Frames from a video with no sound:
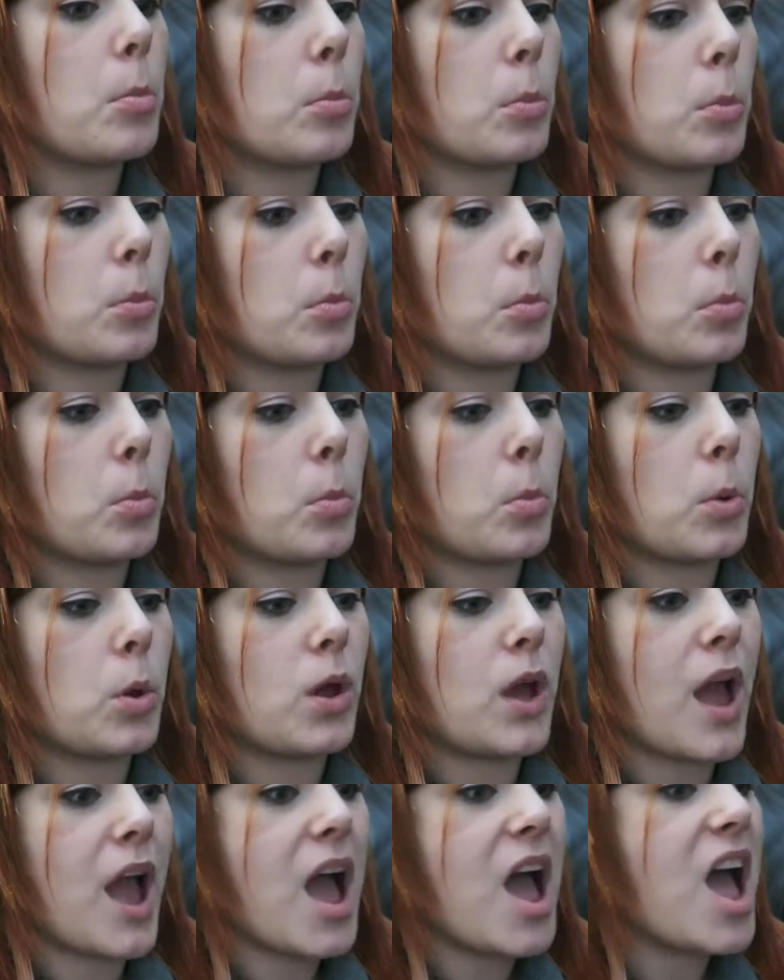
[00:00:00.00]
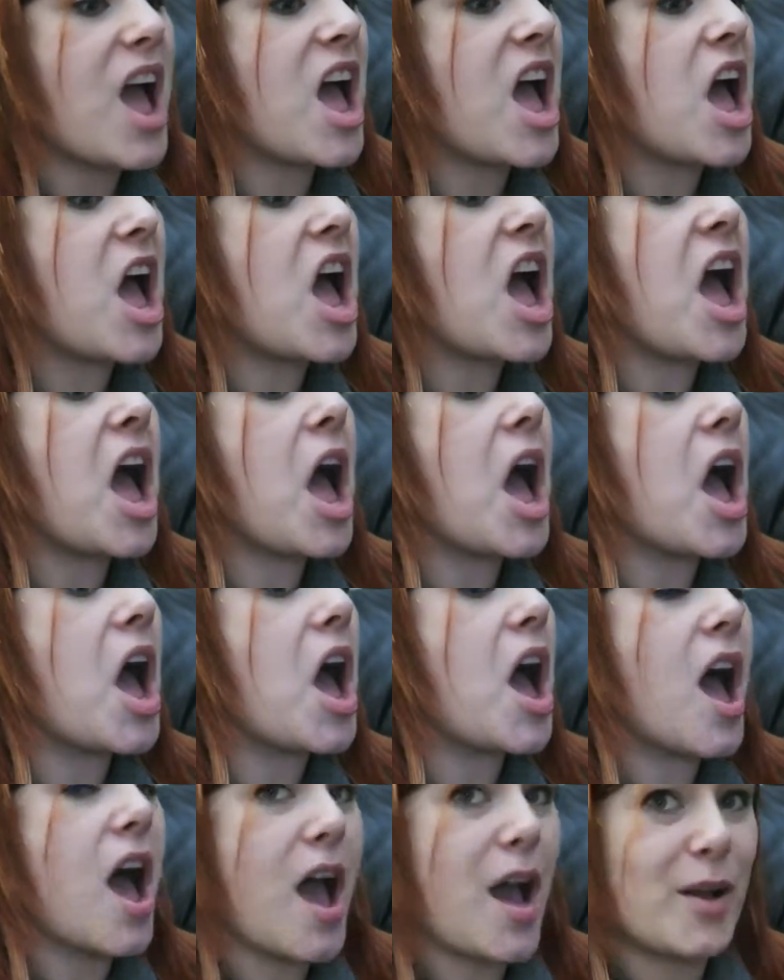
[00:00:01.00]

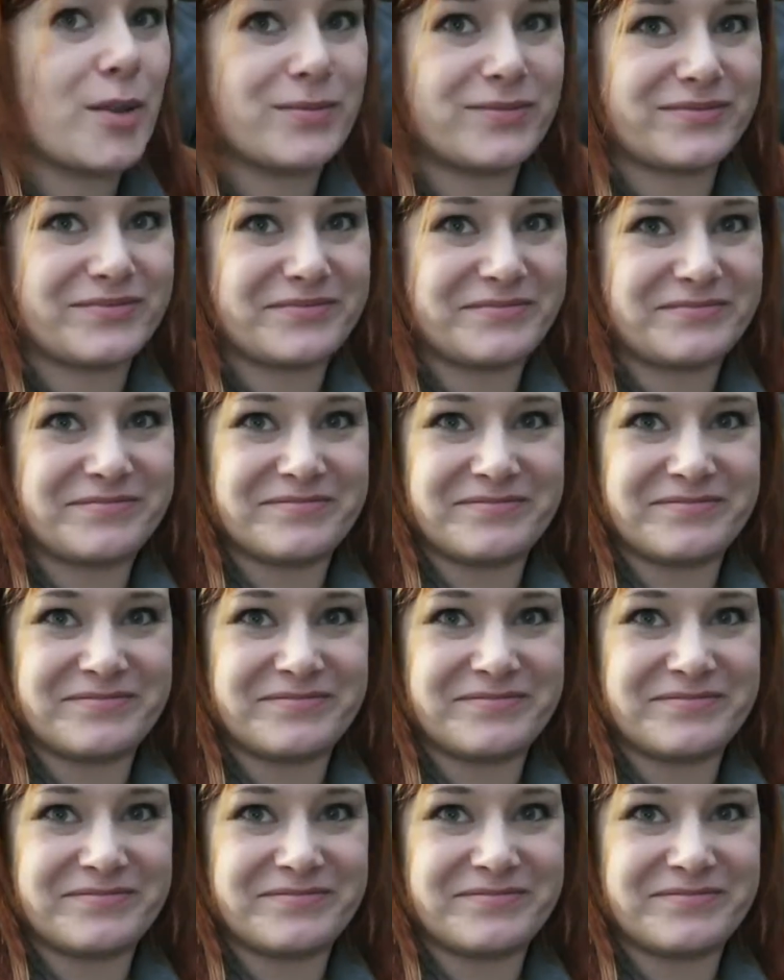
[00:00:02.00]
(silence)